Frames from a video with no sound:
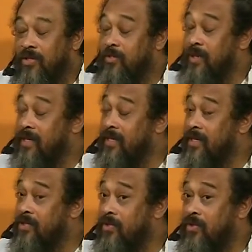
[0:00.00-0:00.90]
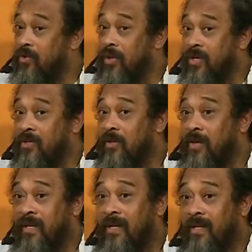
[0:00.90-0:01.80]
just to pay attention to what is
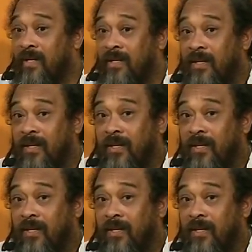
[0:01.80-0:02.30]
already here.